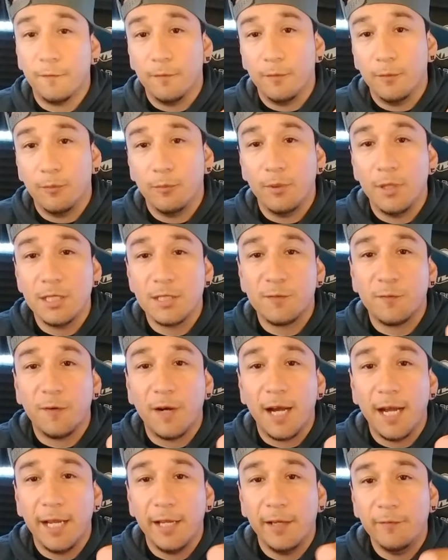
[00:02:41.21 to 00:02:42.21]
Runs
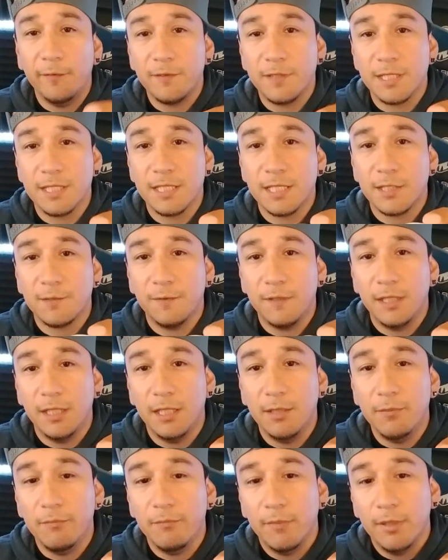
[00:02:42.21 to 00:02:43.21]
5 to 6 feet
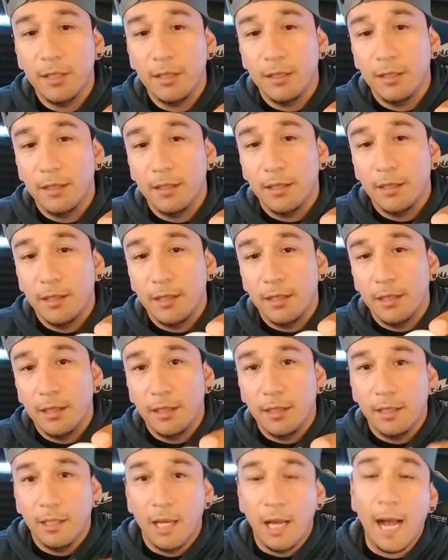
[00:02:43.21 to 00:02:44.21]
deep.
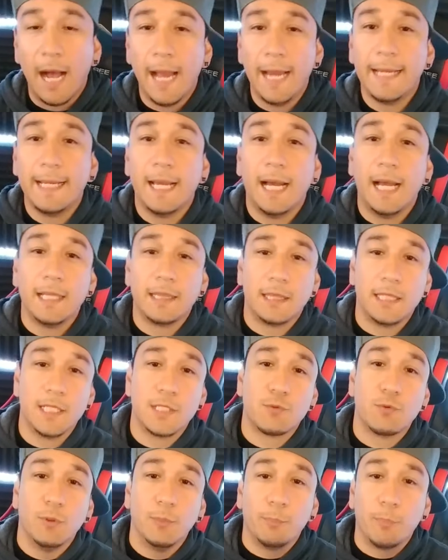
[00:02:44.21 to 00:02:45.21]
I got
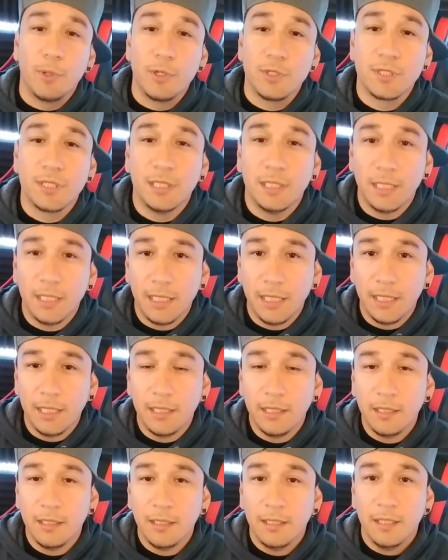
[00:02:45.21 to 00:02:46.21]
this one
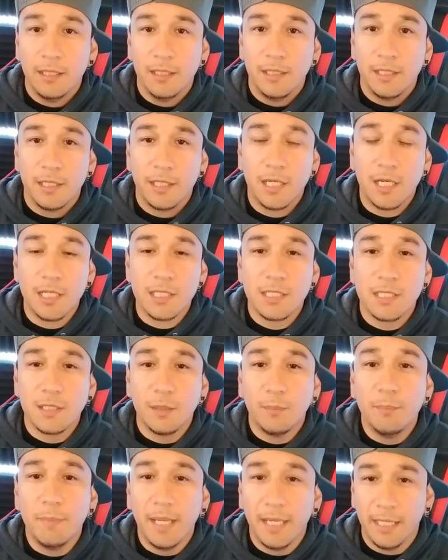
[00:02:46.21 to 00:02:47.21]
personally
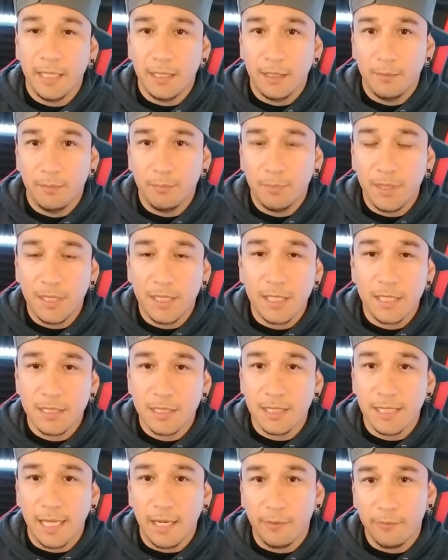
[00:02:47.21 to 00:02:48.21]
custom made because
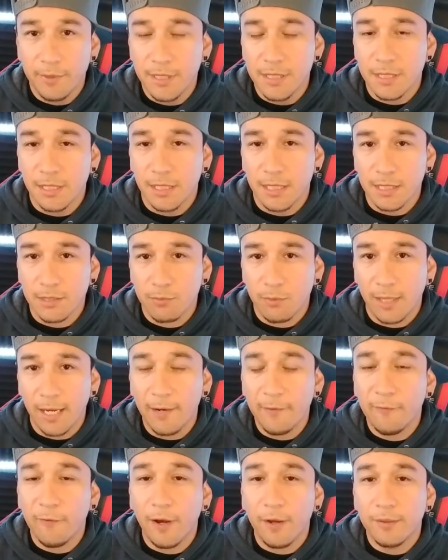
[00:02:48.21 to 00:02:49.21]
of that reason. Because when
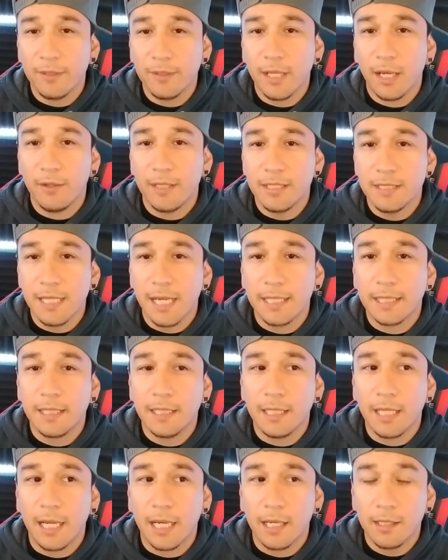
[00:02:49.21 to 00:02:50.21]
I found out exactly
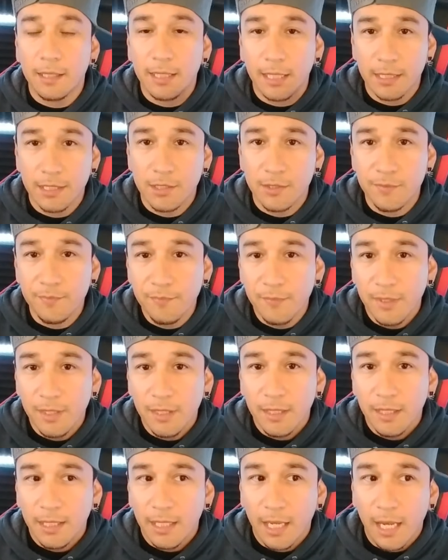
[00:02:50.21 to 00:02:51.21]
how to catch them,
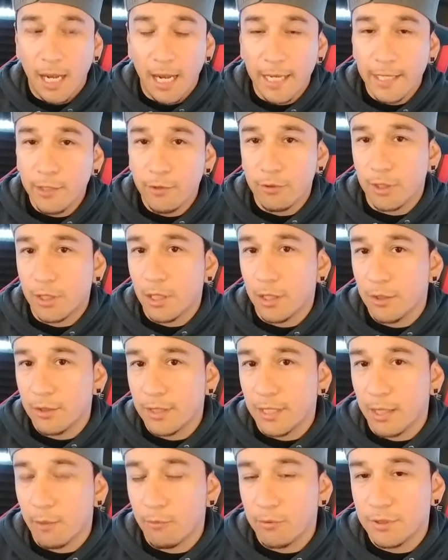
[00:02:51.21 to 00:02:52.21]
I knew the color
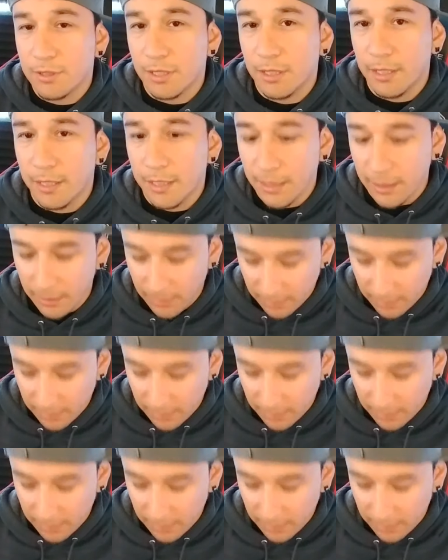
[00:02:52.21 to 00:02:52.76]
that I was going to need.